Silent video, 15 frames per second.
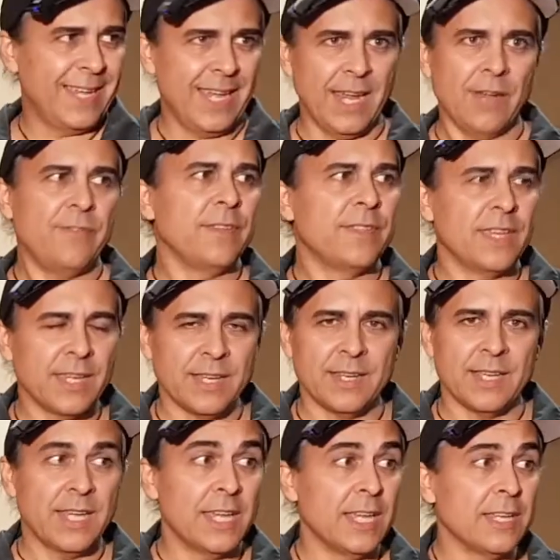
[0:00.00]
everything in
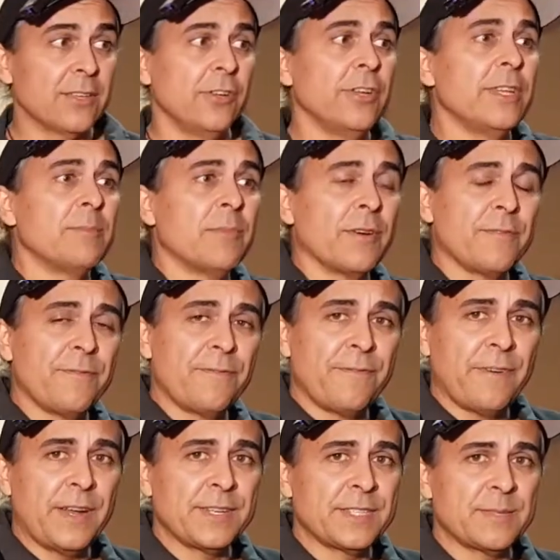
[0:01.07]
here, including my
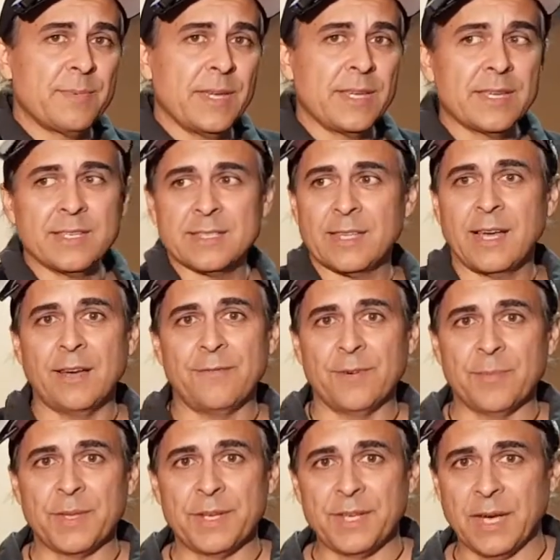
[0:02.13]
front speakers, are
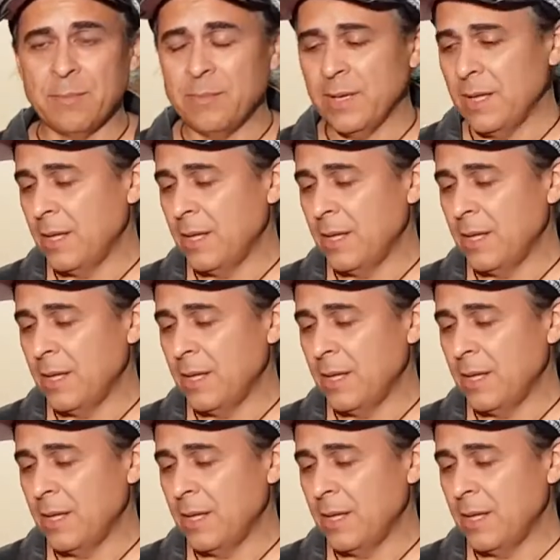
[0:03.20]
from the dump.